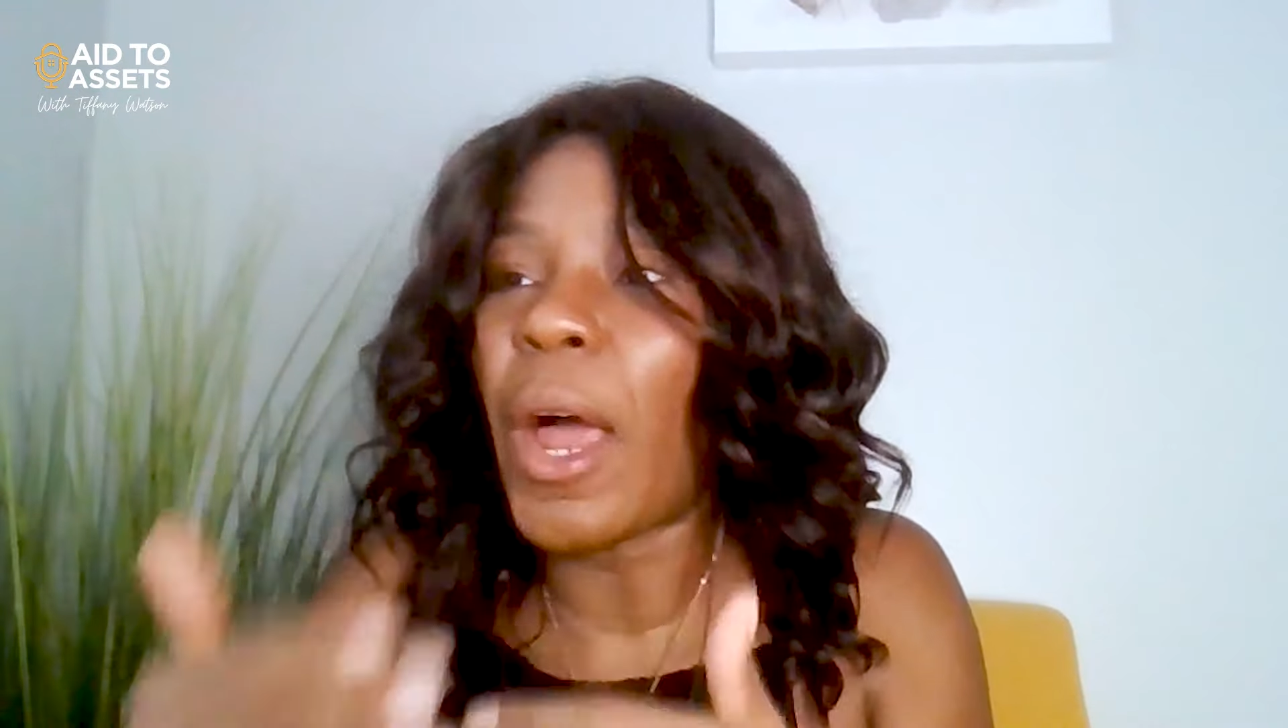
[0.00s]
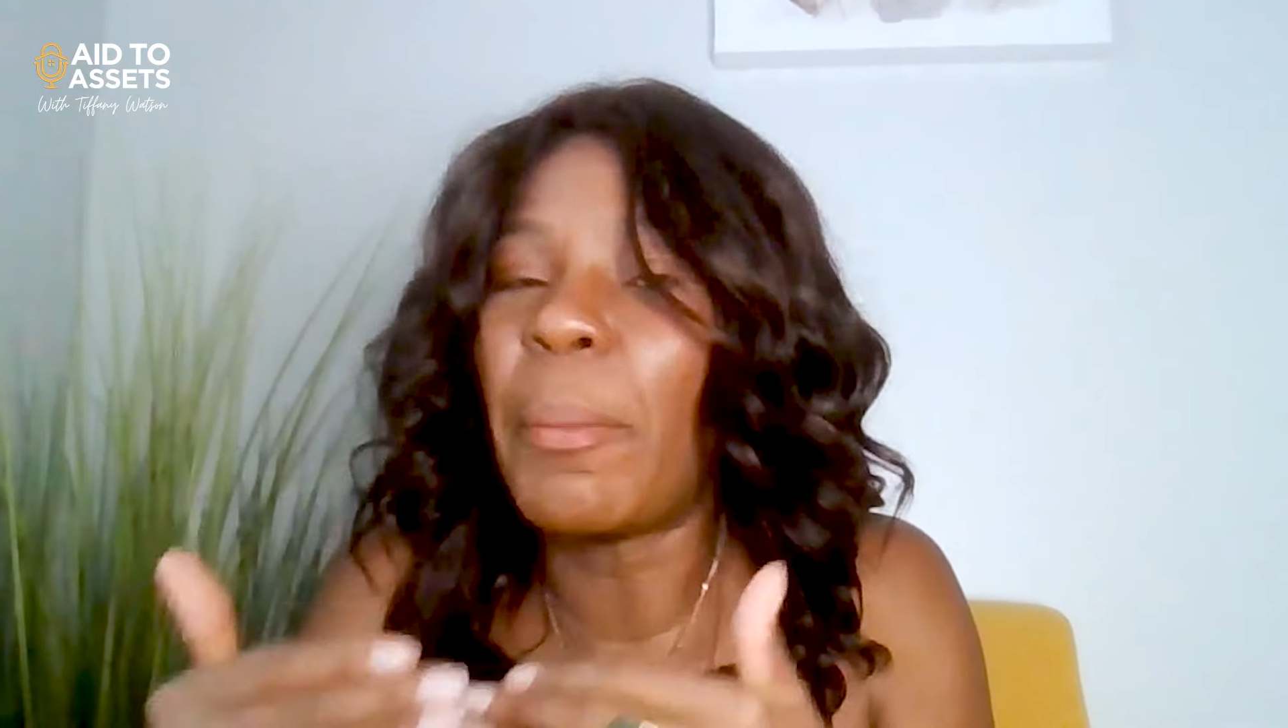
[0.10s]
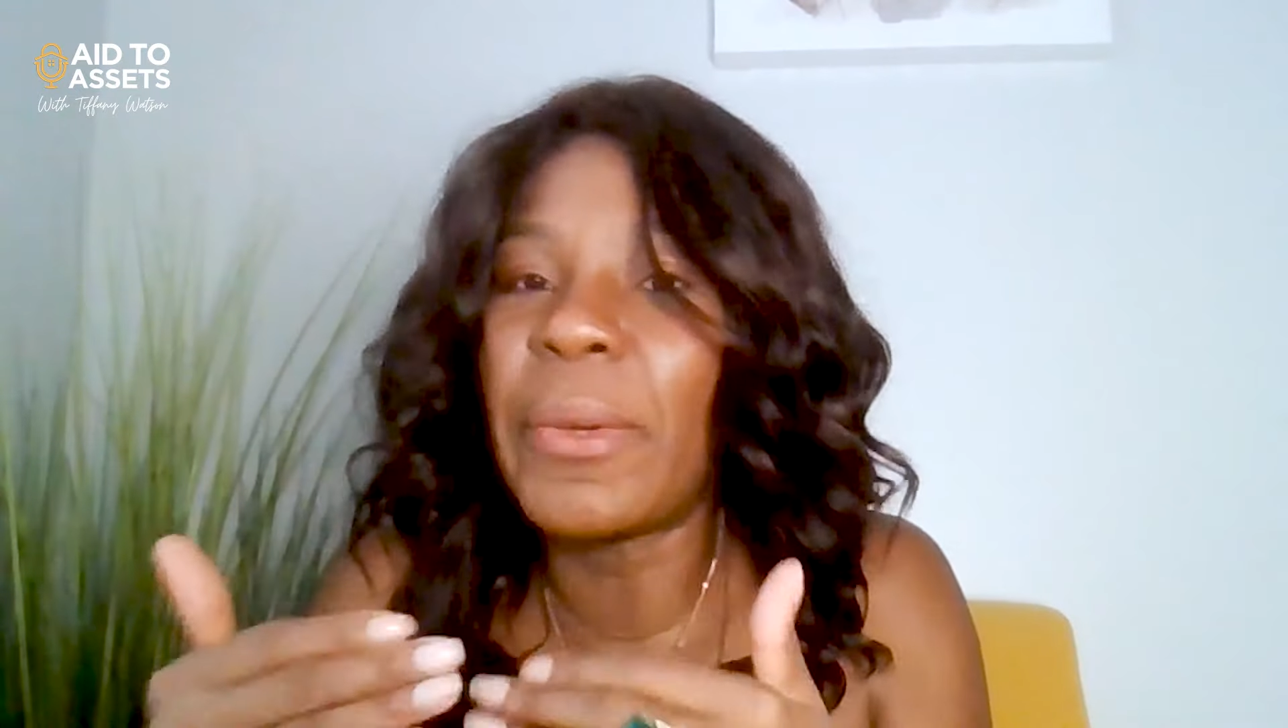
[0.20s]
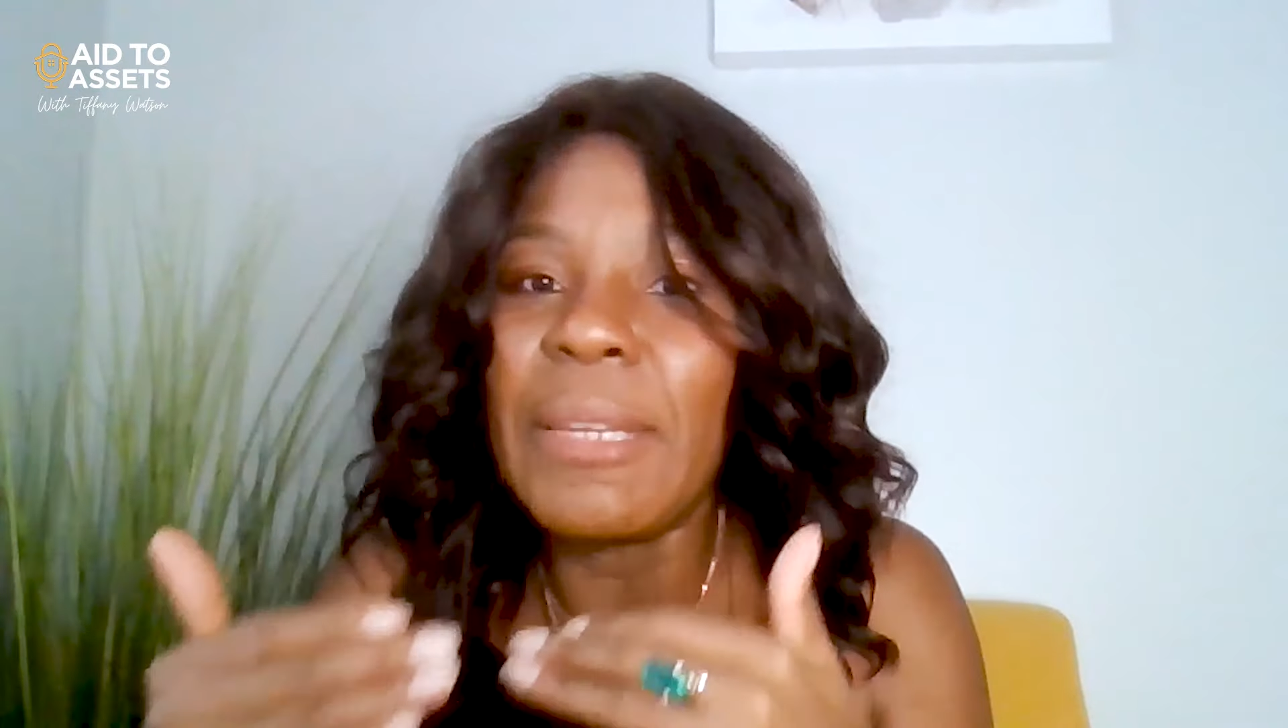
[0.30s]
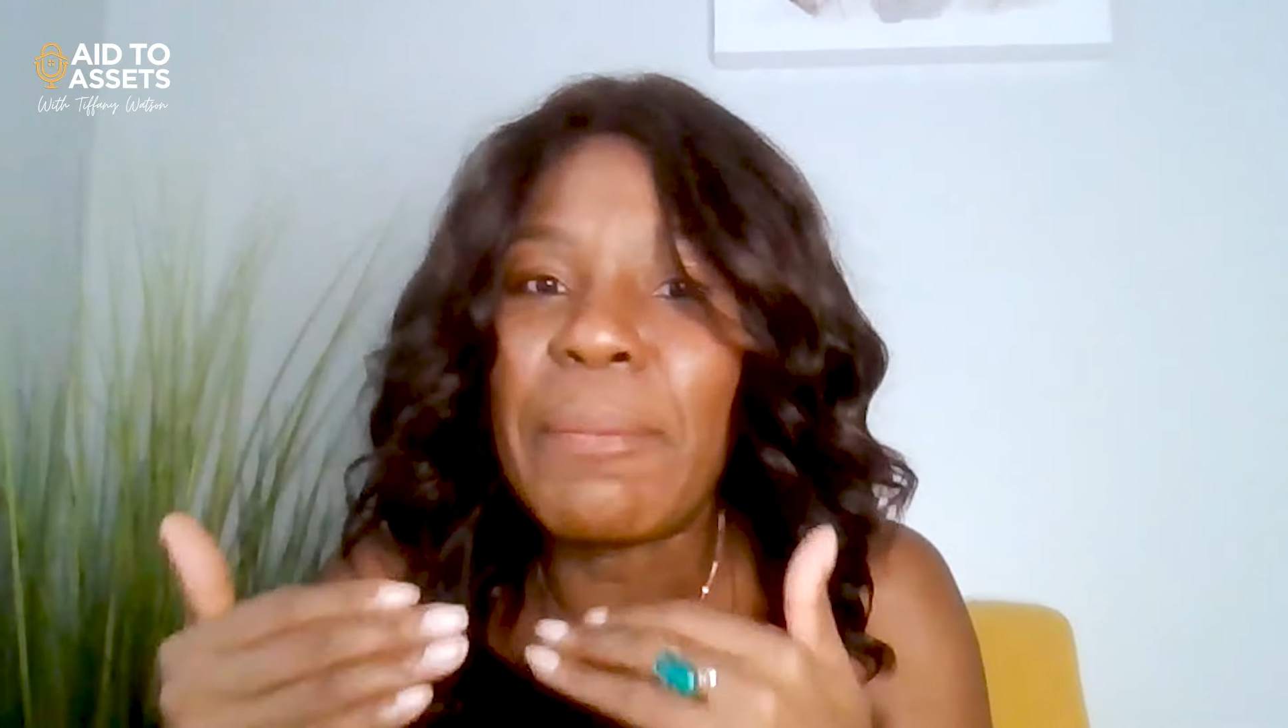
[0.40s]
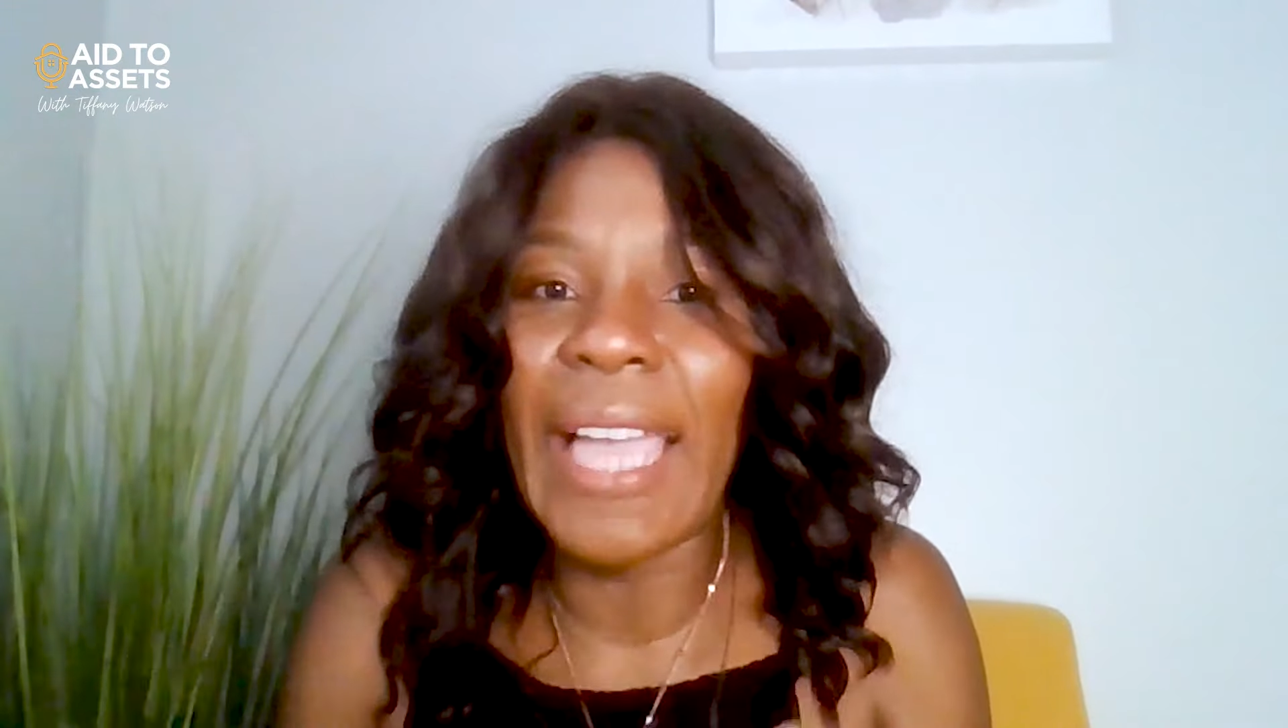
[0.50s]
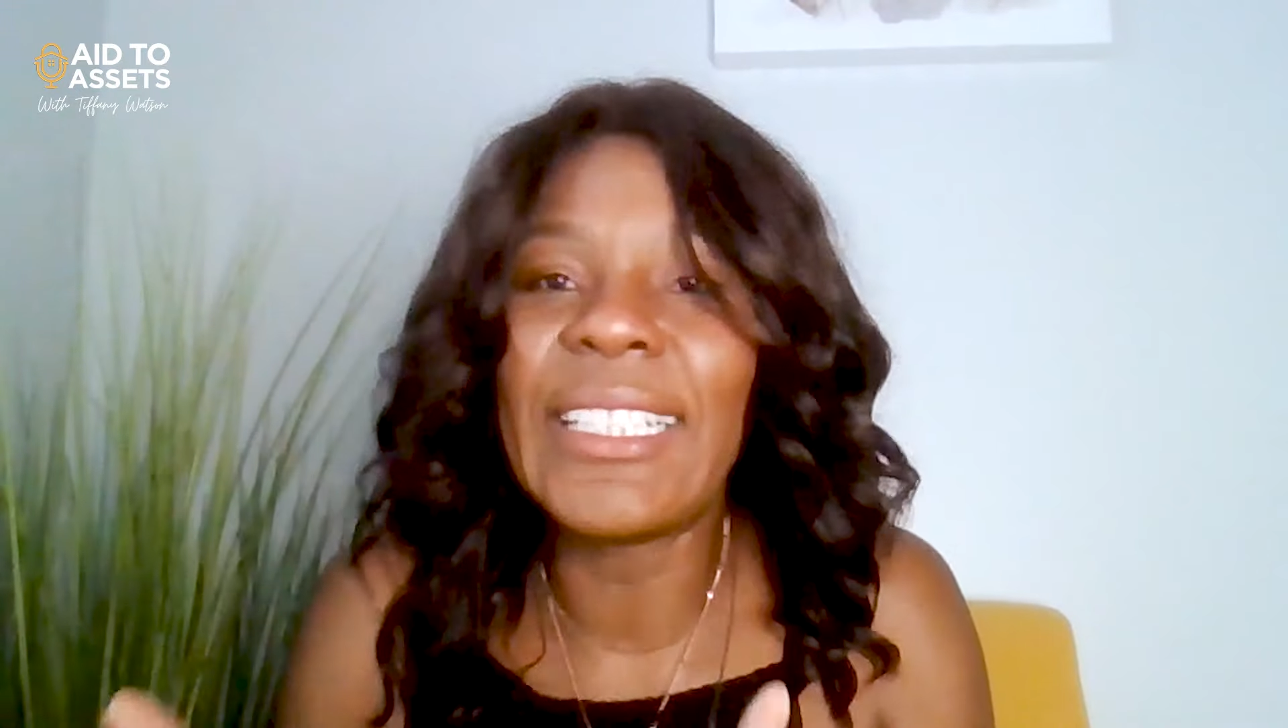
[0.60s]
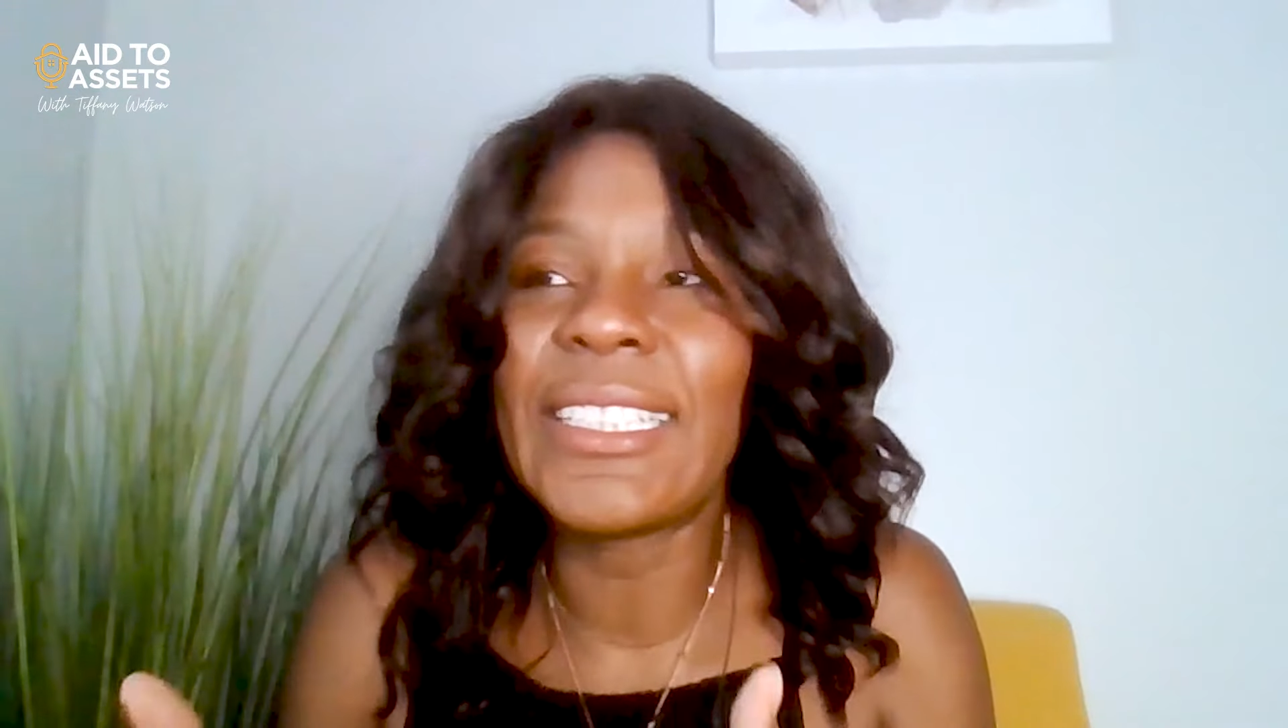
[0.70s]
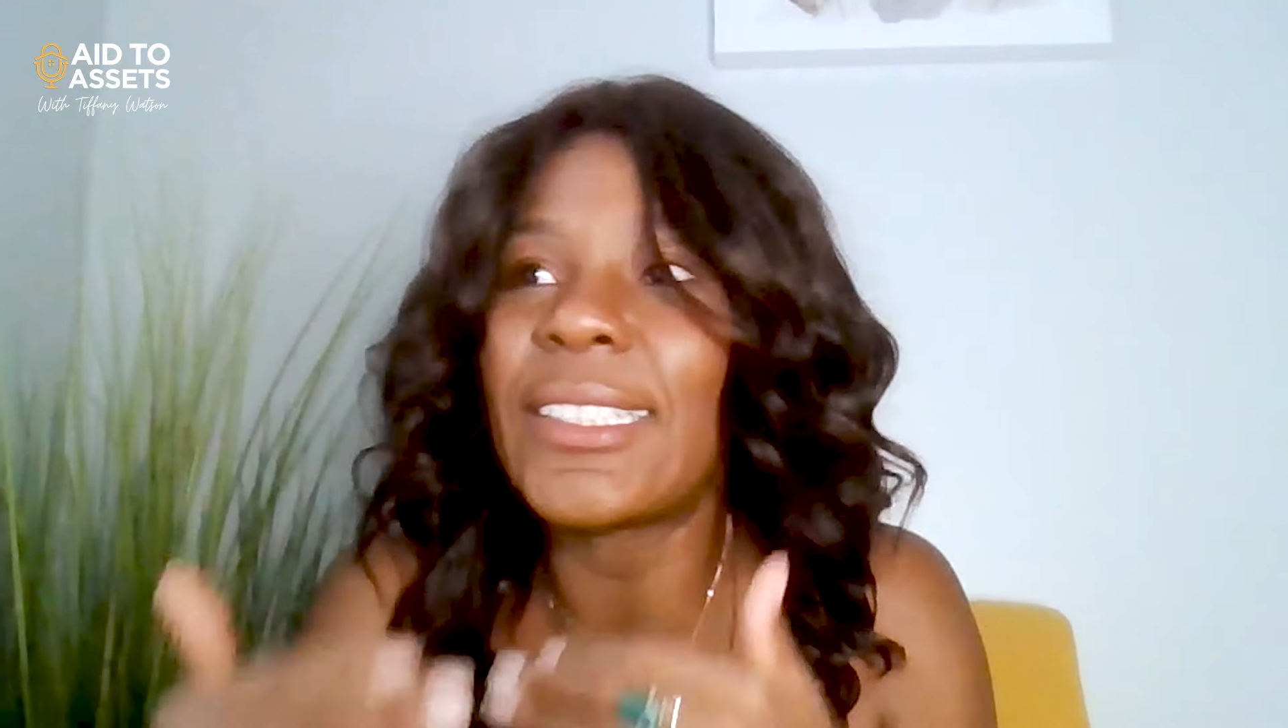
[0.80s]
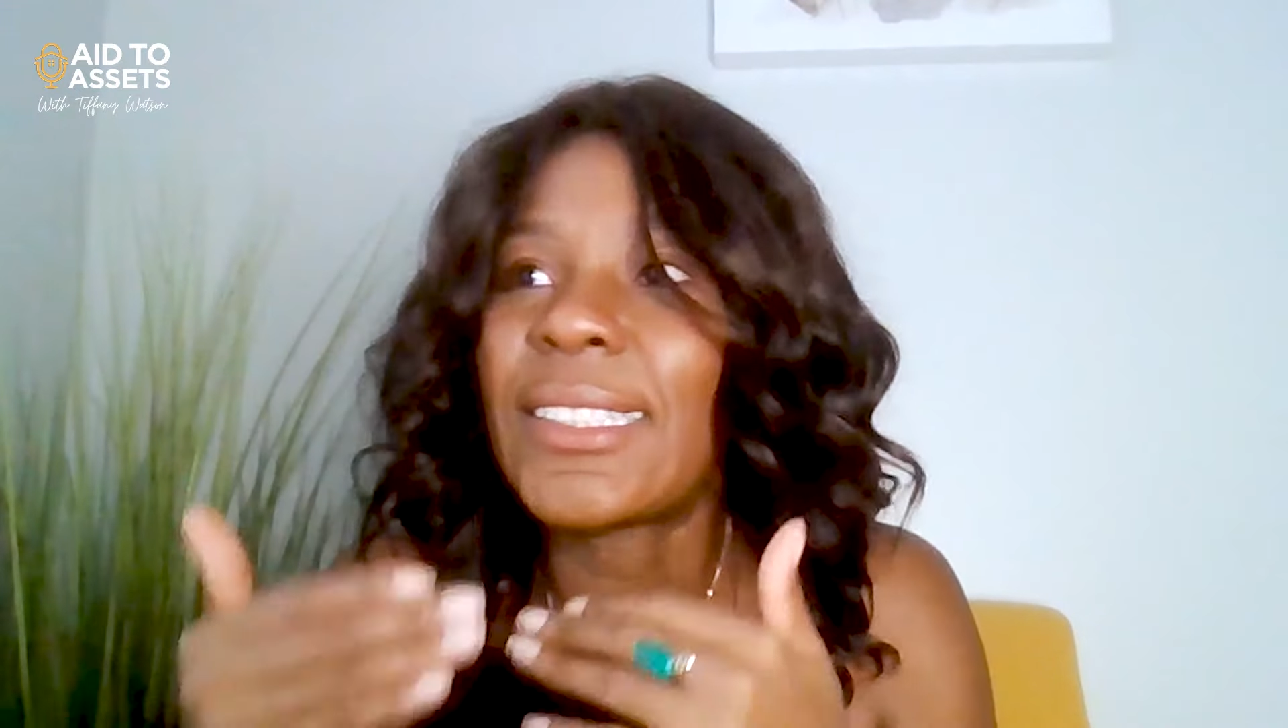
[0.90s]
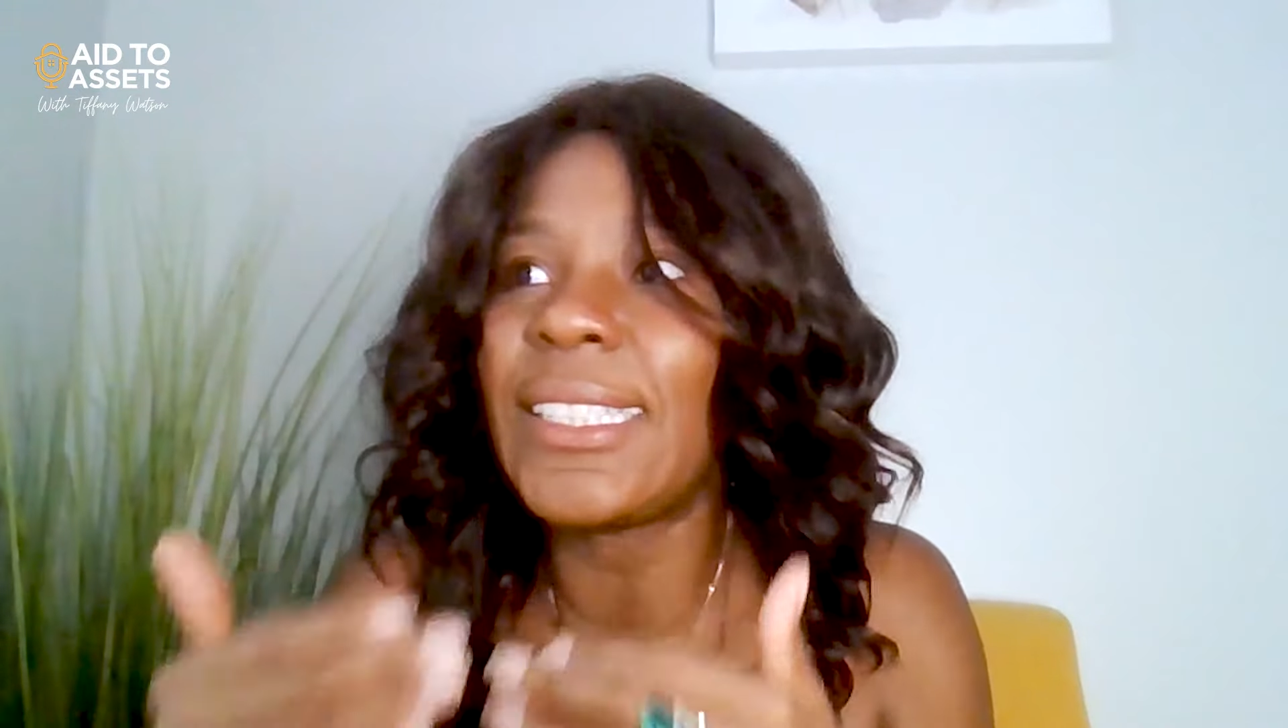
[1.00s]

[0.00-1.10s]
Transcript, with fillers: property manager